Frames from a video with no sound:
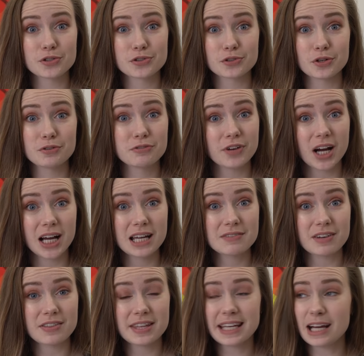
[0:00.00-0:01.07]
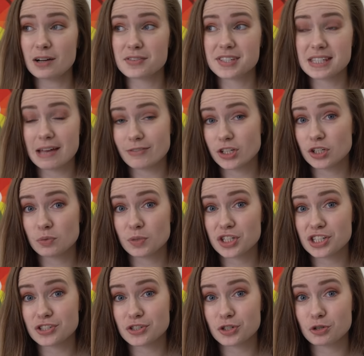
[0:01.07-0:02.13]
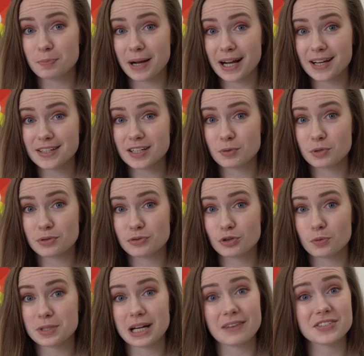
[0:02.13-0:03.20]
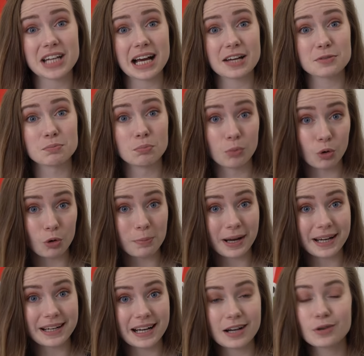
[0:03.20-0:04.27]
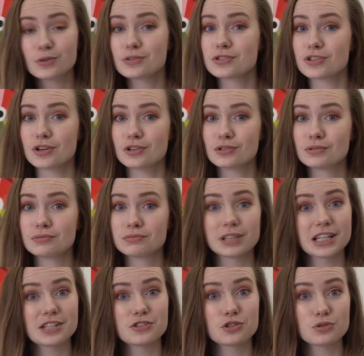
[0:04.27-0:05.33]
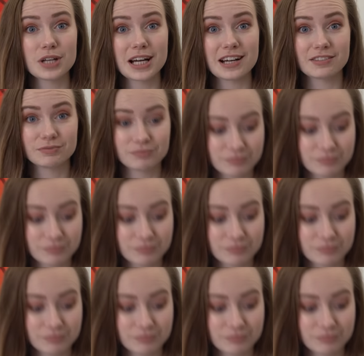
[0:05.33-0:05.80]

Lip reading: on to throw five, I think out of seven, which isn't too bad. I would have thought we'd have to add more by now. So let's do that.